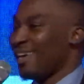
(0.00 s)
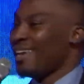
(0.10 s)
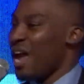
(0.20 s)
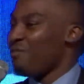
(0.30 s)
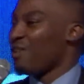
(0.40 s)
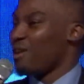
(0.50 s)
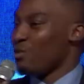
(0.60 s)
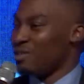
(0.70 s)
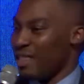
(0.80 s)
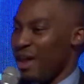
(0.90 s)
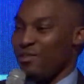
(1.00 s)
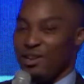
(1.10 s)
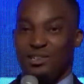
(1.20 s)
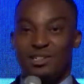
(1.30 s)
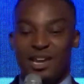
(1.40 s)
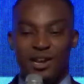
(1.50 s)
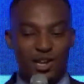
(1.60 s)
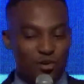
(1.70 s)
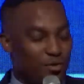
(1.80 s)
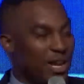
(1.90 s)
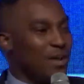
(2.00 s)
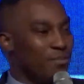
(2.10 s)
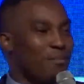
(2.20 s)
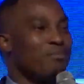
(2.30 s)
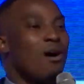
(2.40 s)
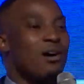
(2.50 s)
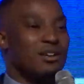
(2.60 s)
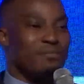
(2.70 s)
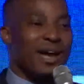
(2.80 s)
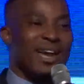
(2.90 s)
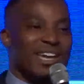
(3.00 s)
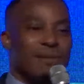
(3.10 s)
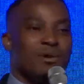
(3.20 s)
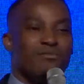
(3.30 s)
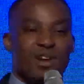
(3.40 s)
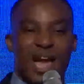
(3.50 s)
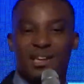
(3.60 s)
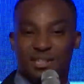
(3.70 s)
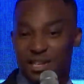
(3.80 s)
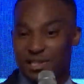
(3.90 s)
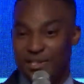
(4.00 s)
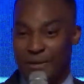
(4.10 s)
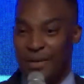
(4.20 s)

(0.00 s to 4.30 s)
in Africa or South Africa today, you're really bombarded by a number of realities.